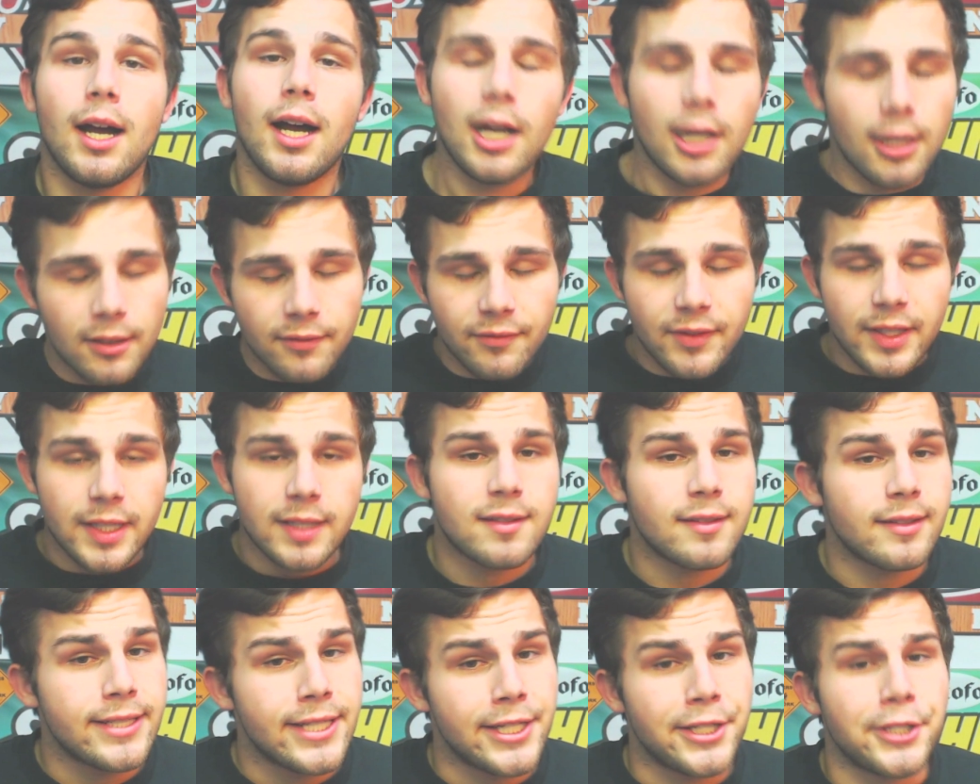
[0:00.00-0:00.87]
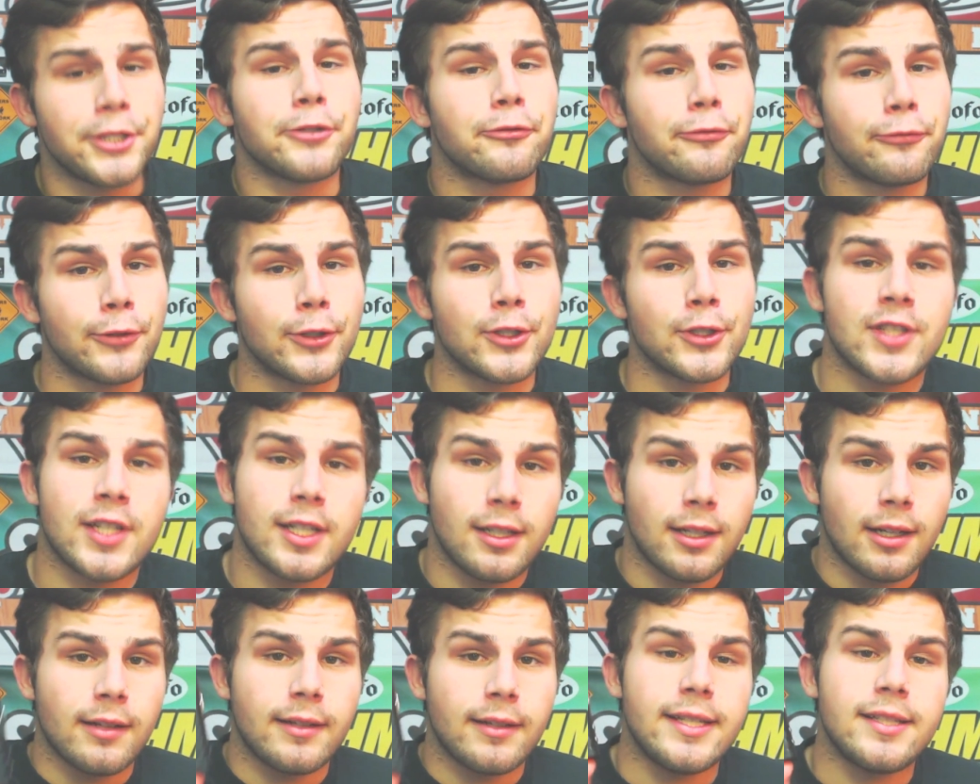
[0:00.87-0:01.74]
obviously your first
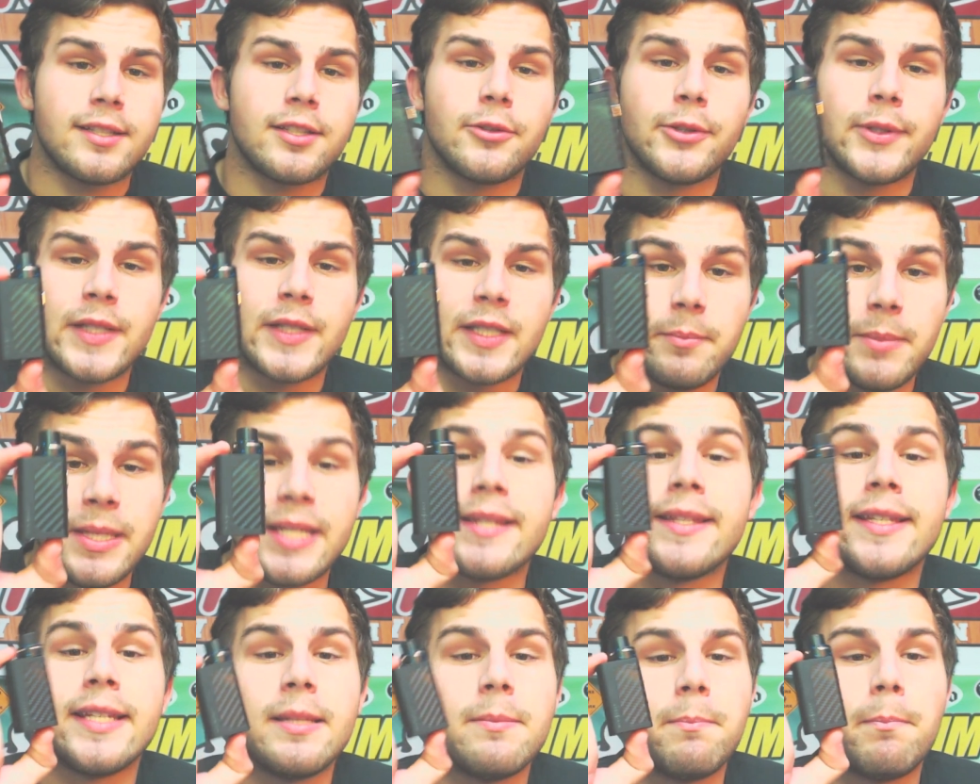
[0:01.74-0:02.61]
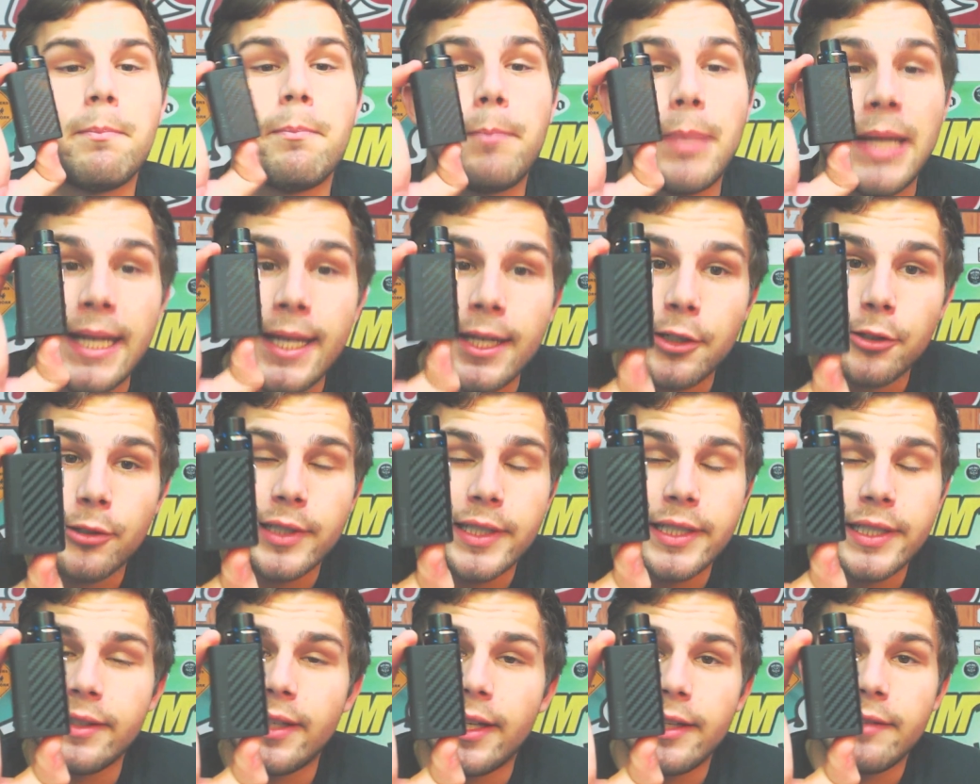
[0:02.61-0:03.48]
con is going to be the
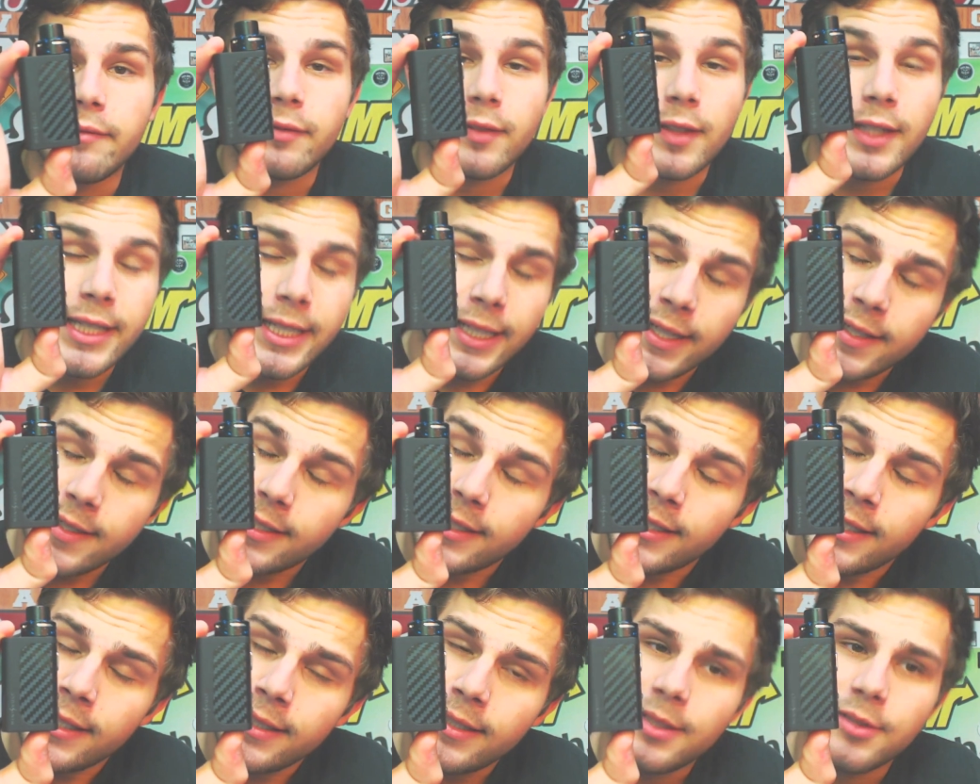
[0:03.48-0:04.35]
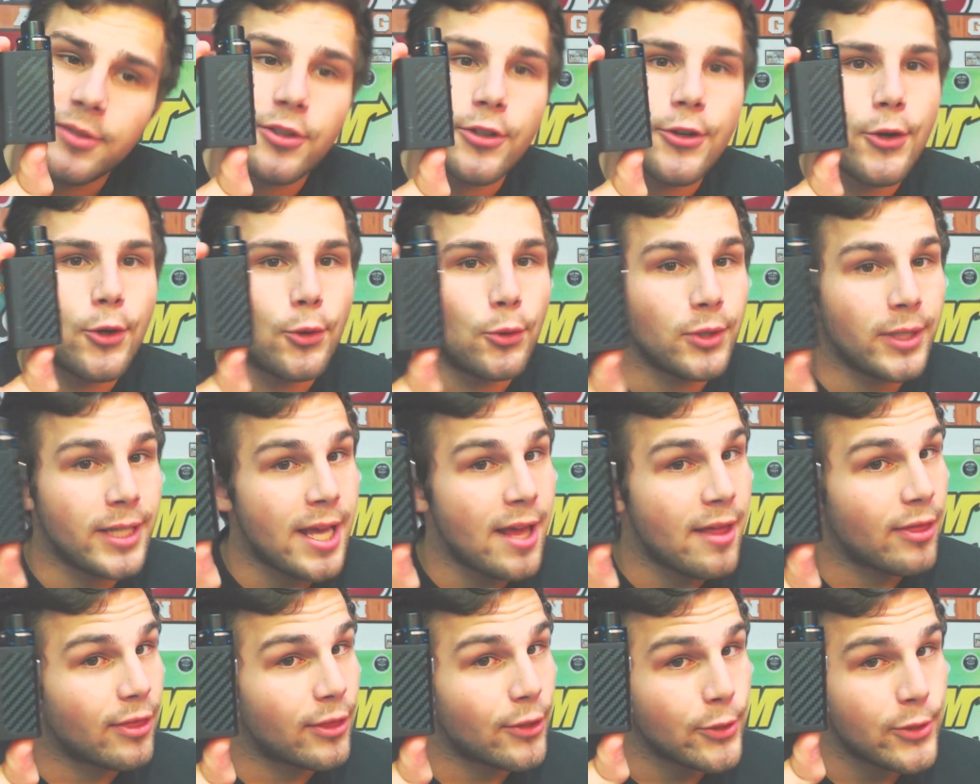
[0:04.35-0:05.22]
battery life. Like I said, it's only a
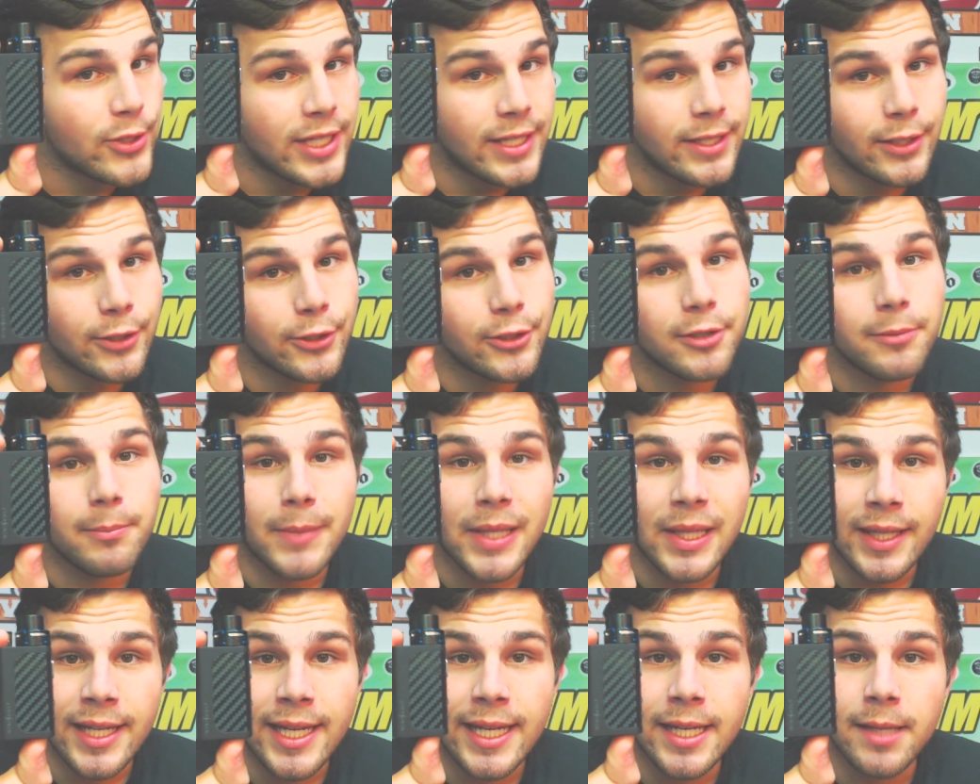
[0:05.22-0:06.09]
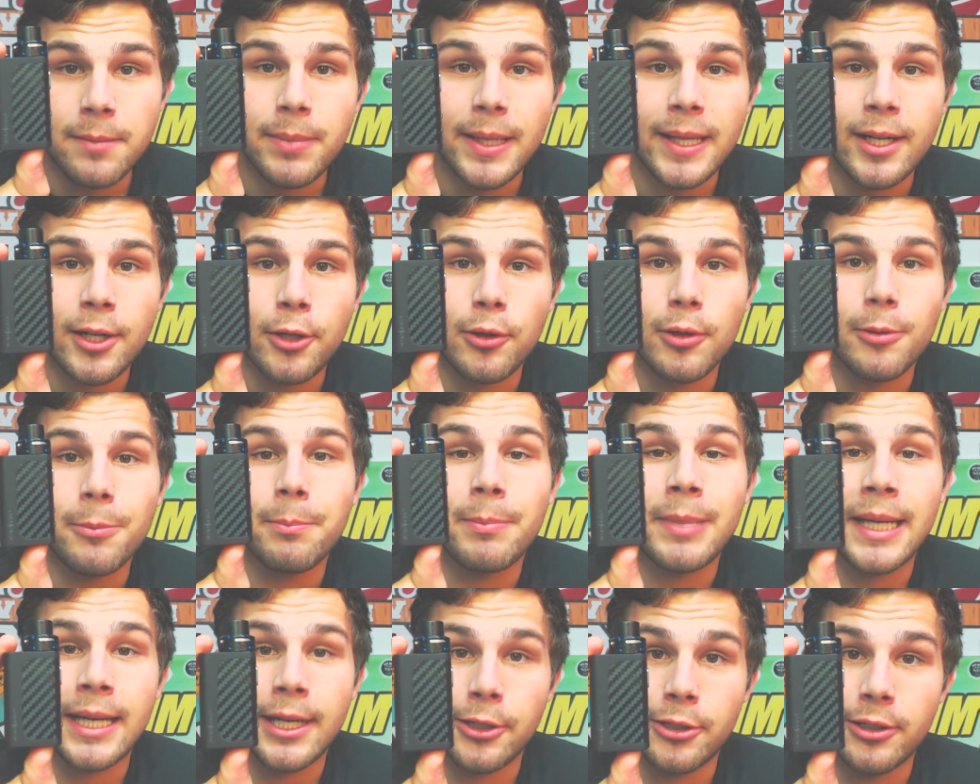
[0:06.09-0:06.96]
1300 milliamp hour
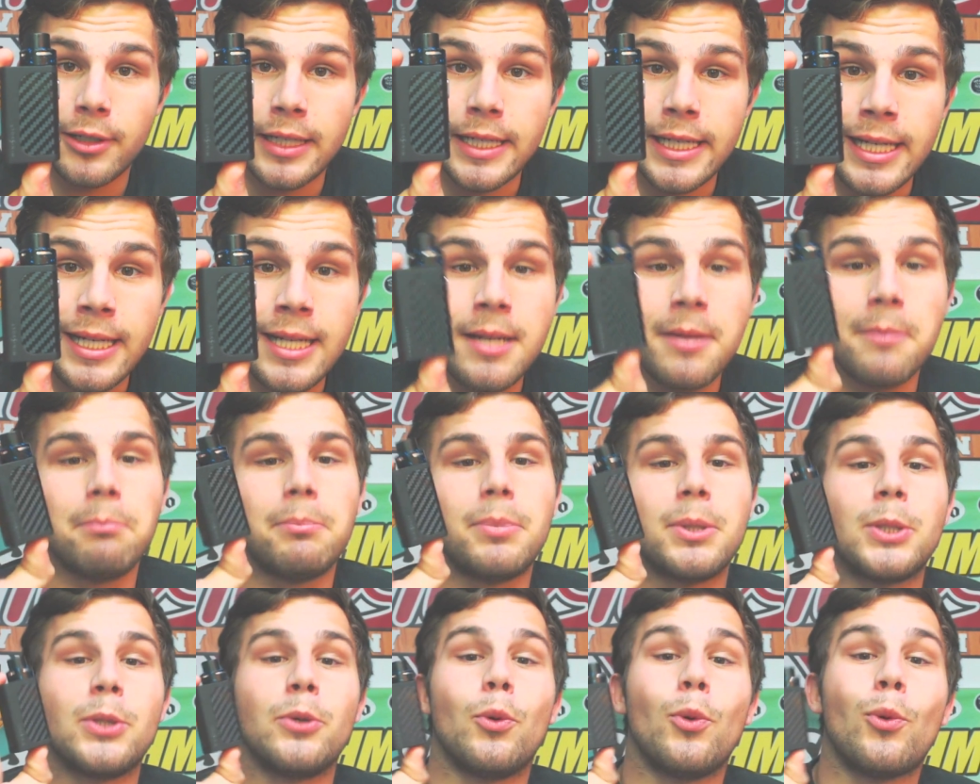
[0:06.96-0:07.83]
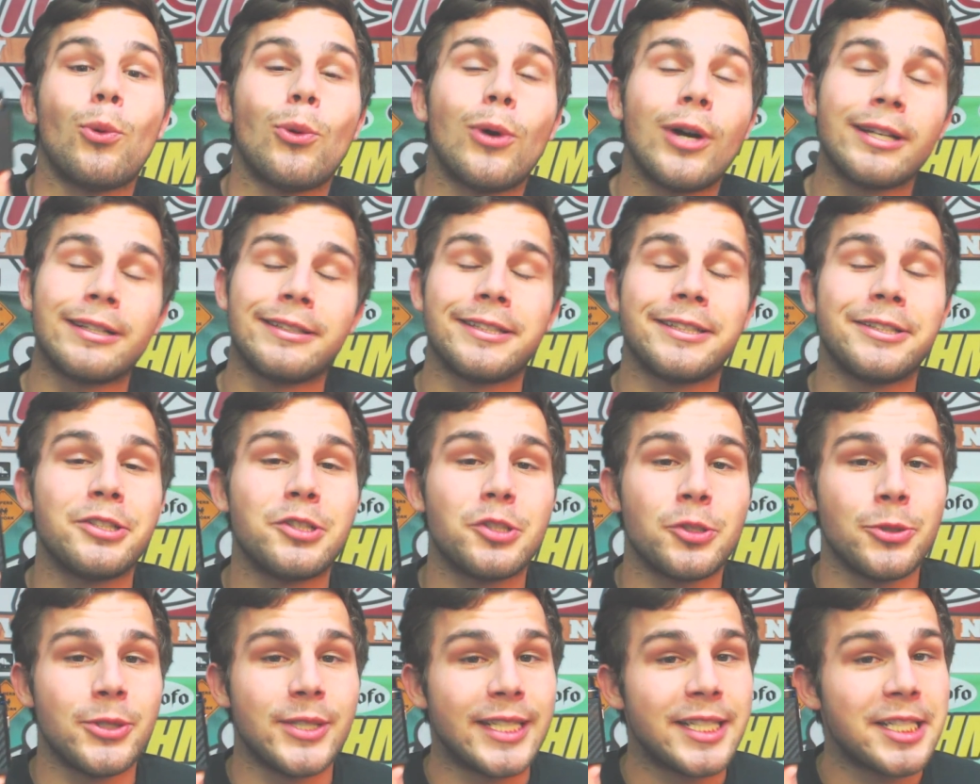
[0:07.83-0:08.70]
battery, but what did
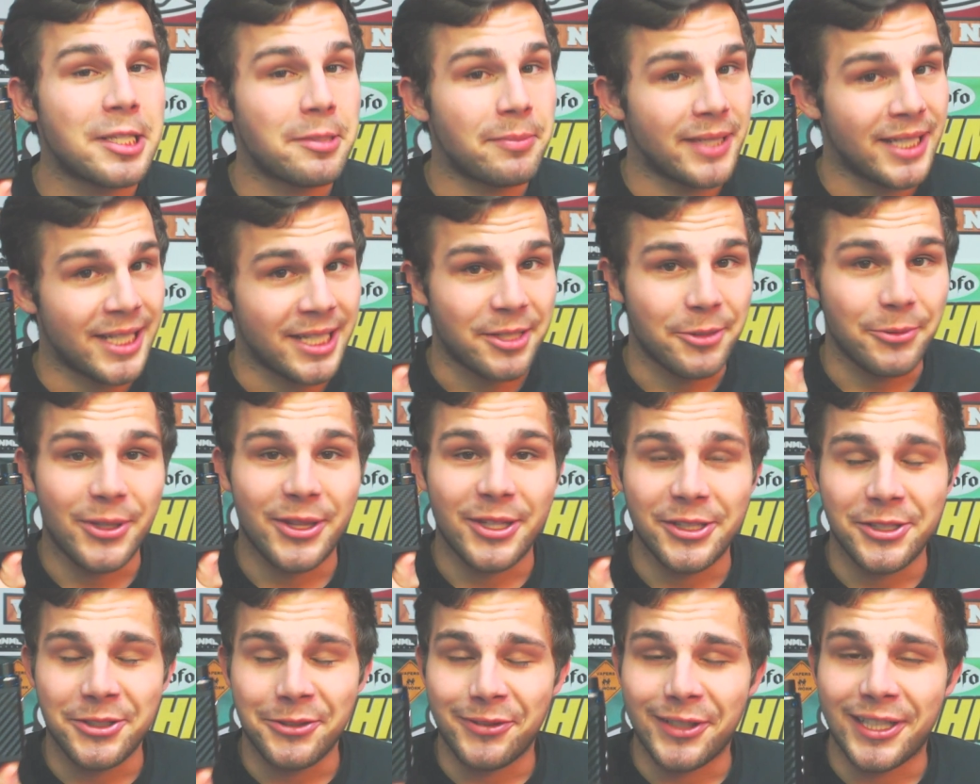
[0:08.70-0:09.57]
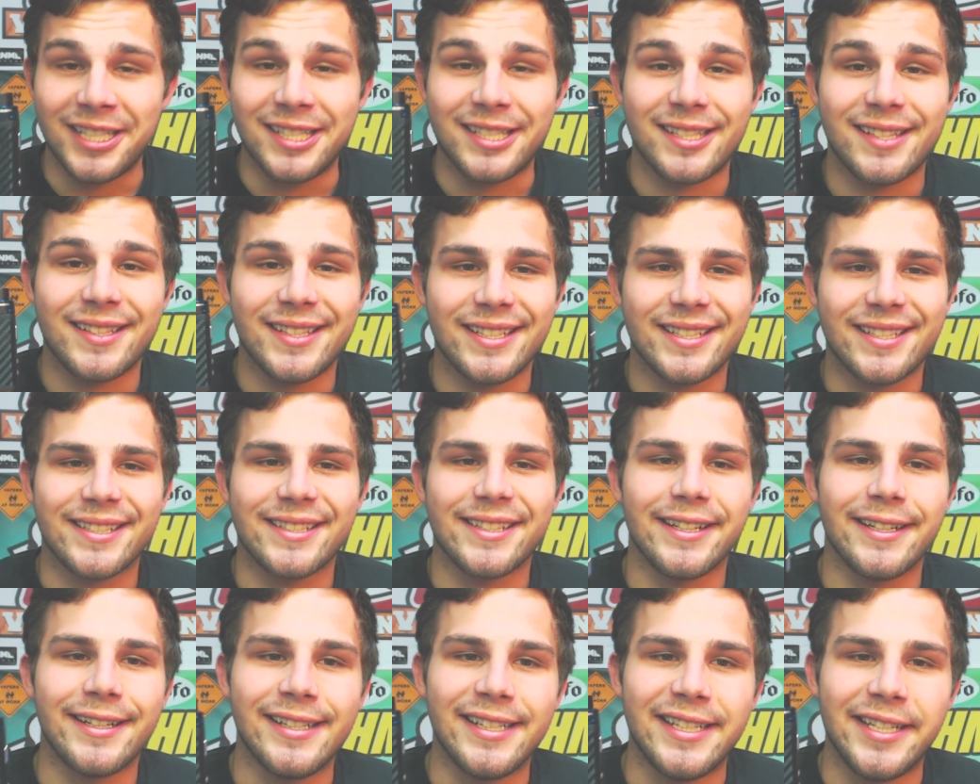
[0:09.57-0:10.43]
you expect with a device this
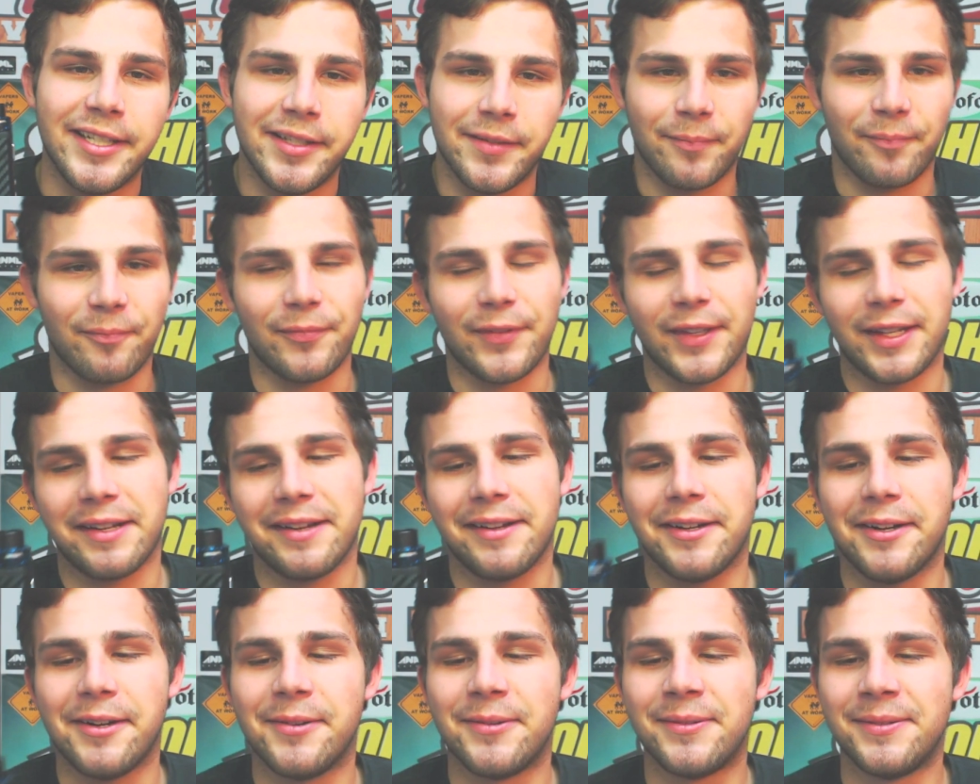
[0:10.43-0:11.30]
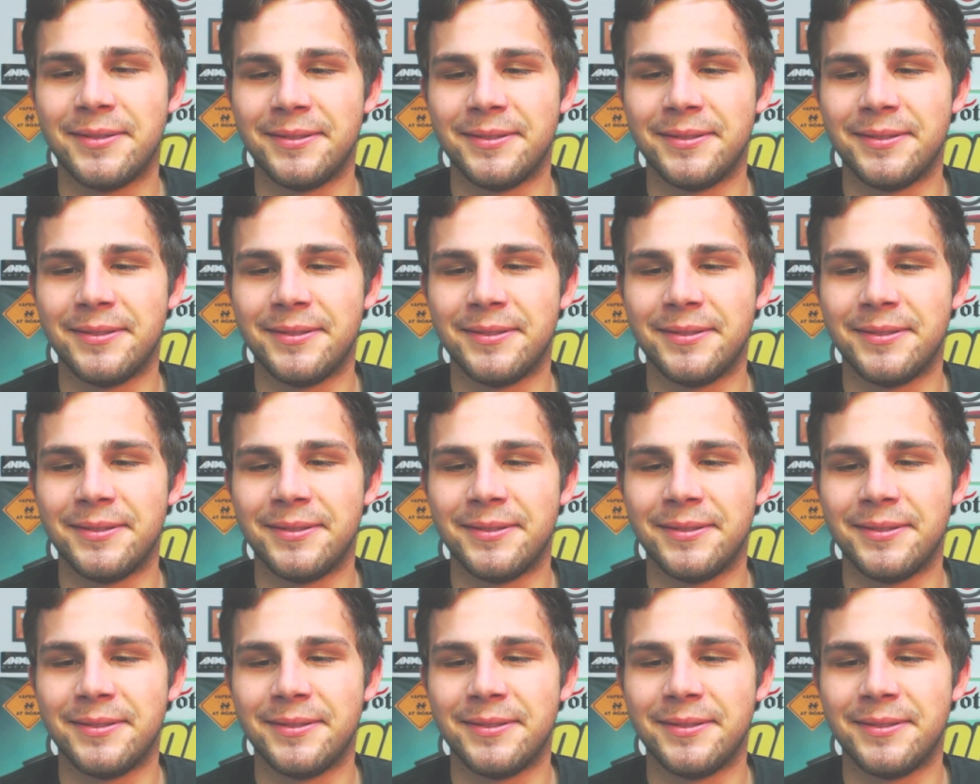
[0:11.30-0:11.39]
tiny? Uh,